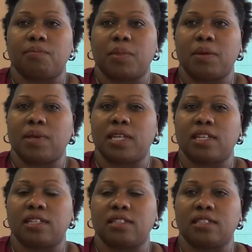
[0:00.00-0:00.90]
maybe it
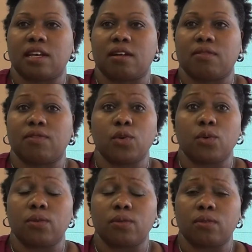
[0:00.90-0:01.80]
is
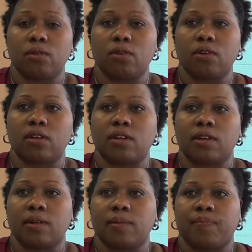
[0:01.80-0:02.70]
flu, or
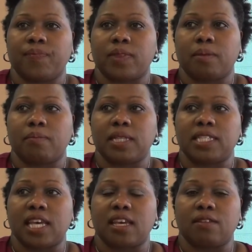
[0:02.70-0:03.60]

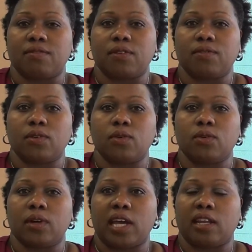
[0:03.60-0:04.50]
mistake it for
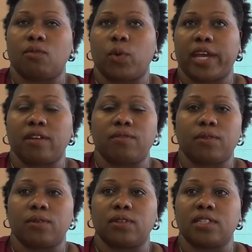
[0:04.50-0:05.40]
flu and wait
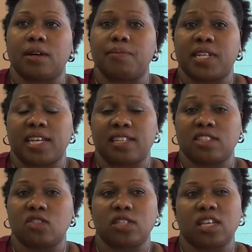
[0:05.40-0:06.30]
for some
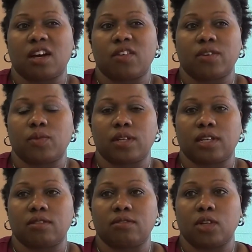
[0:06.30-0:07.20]
days to see how it will
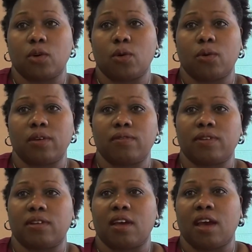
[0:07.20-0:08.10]
go if
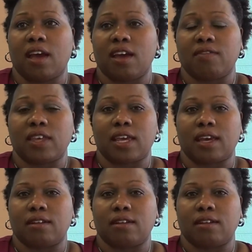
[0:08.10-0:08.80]
they